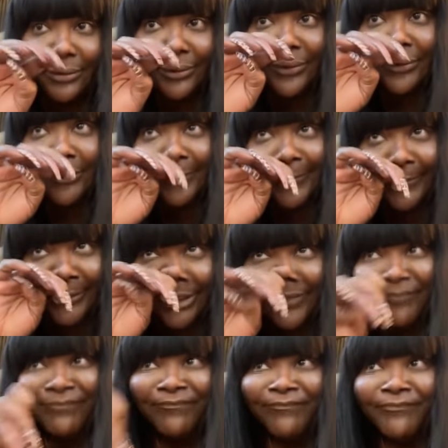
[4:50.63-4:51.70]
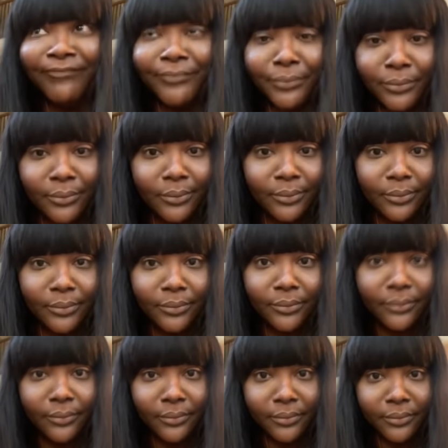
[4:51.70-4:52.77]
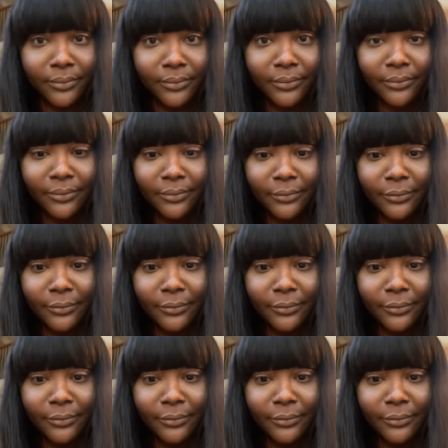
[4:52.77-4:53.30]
Nobody speaks.